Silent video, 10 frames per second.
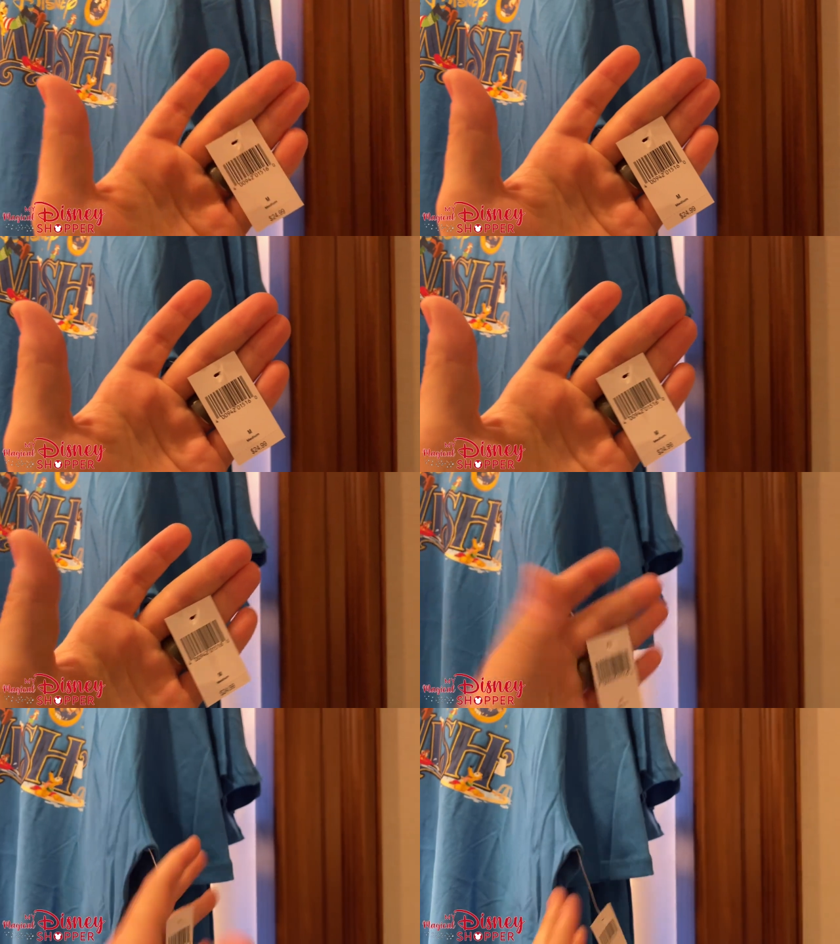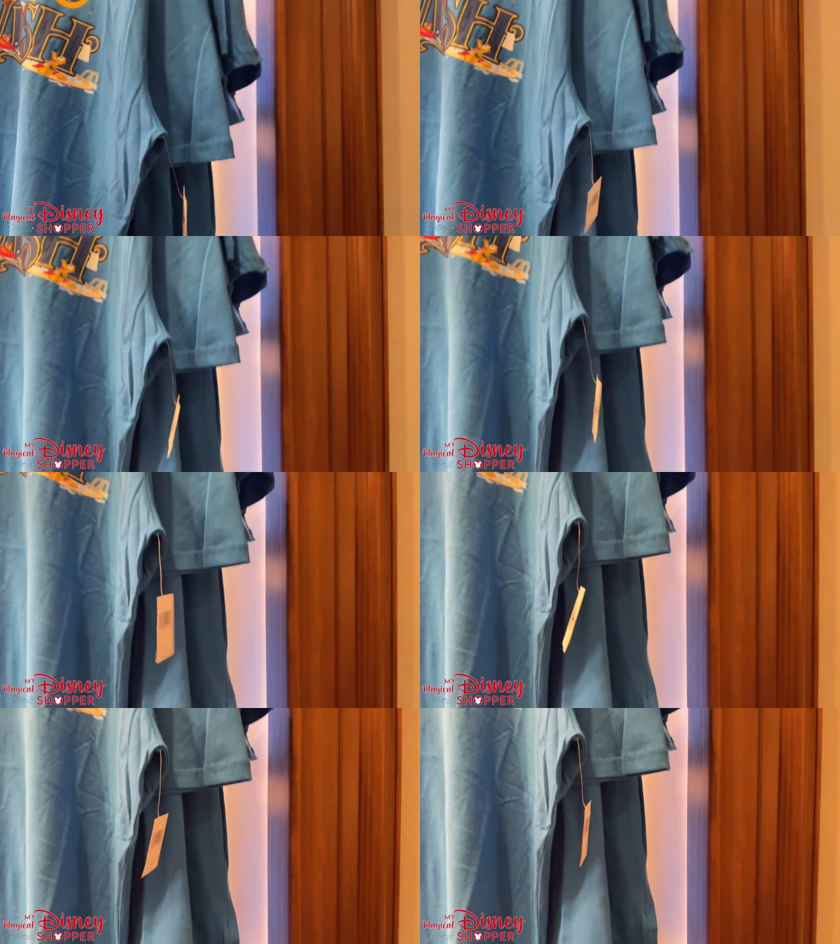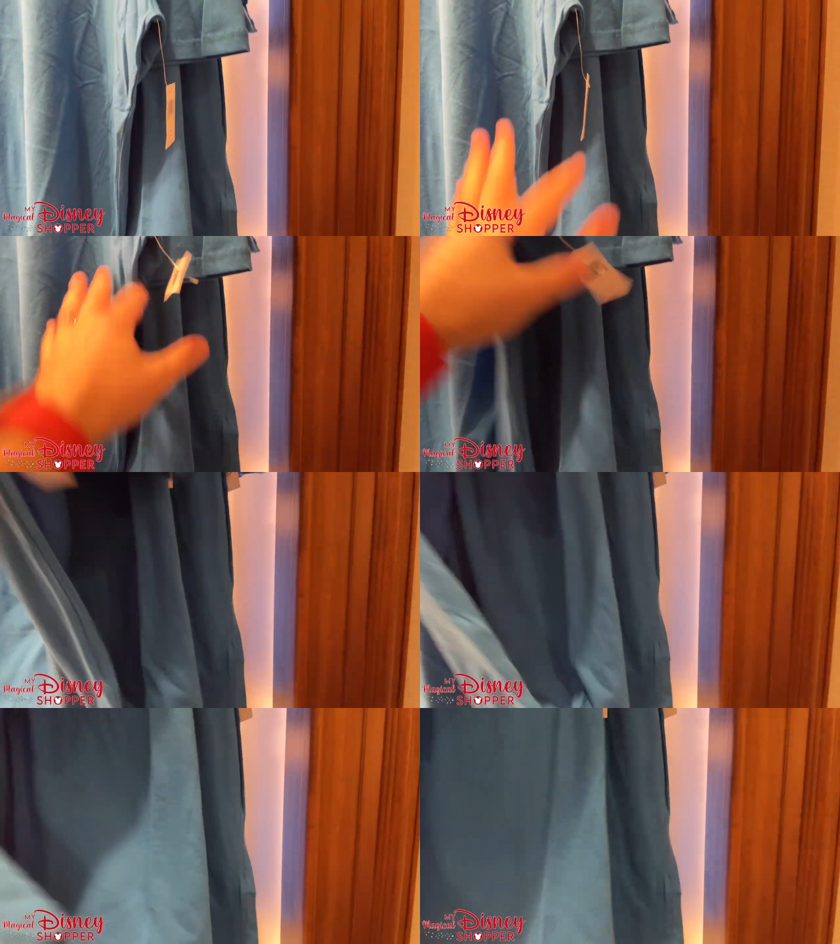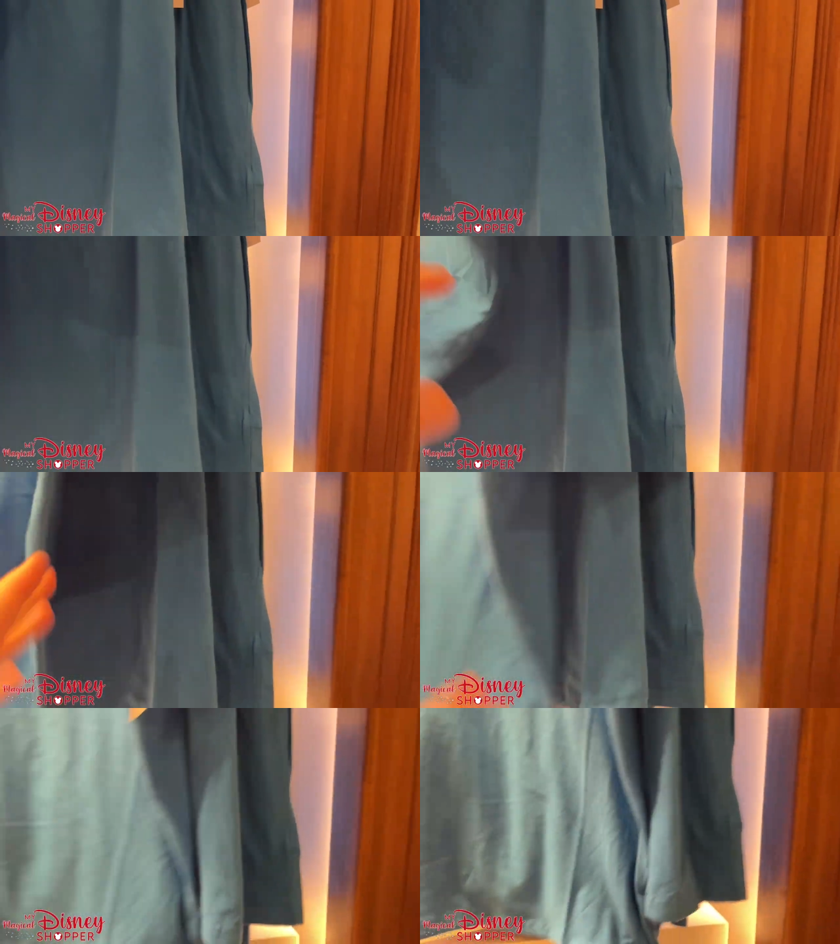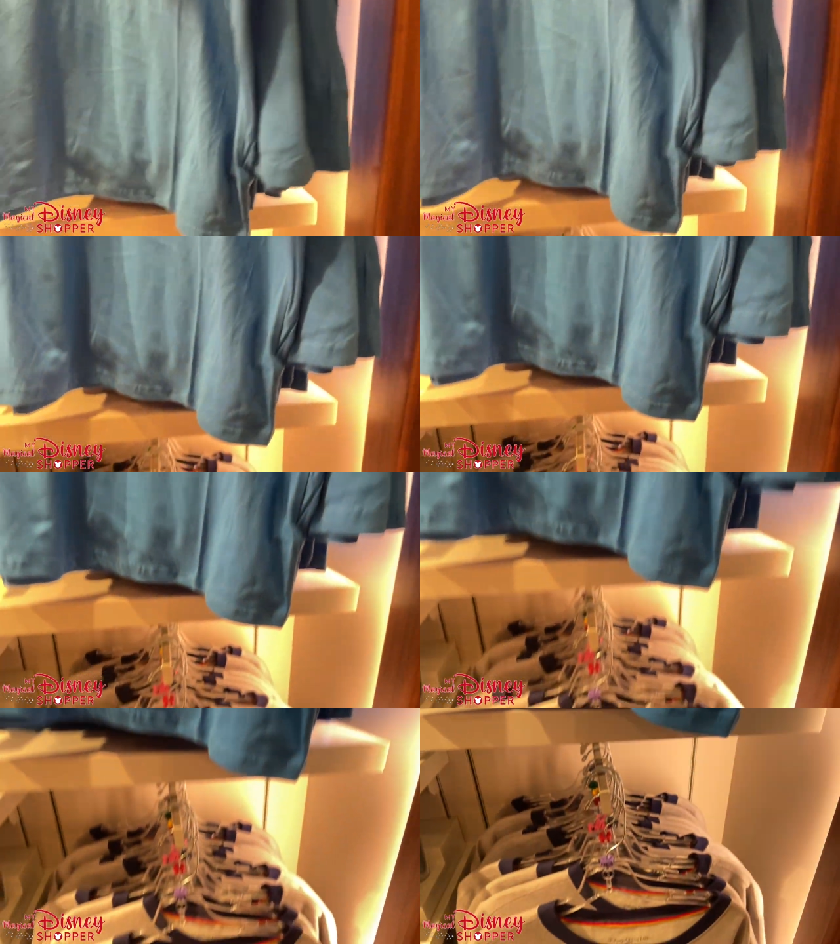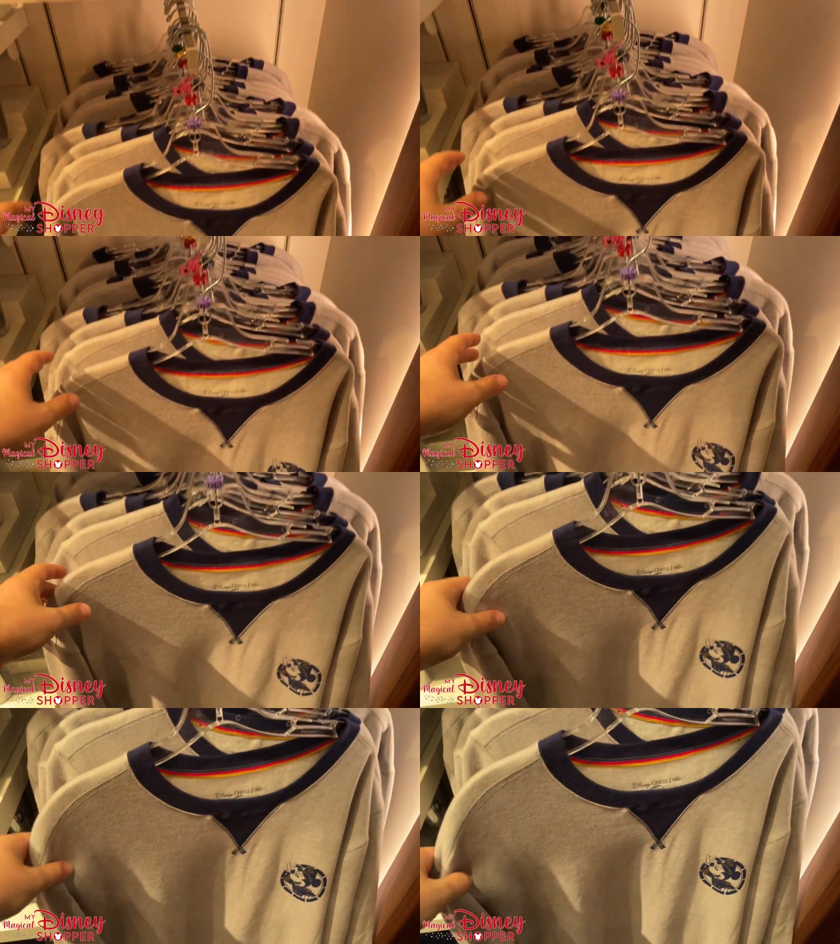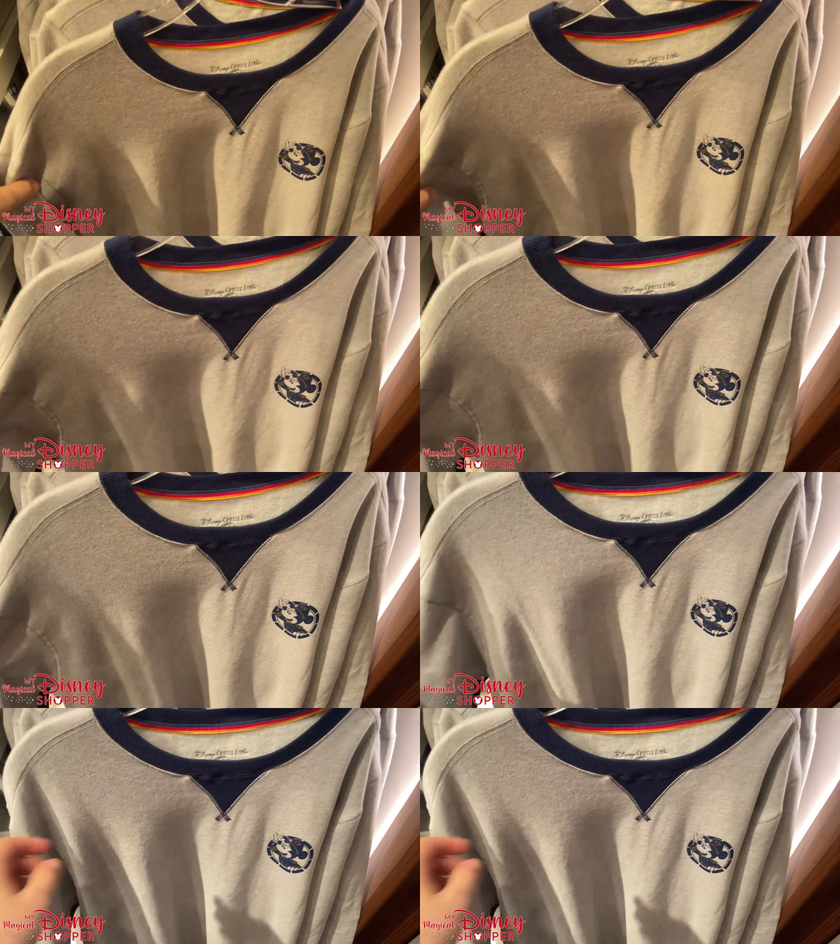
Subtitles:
(no speaker visible)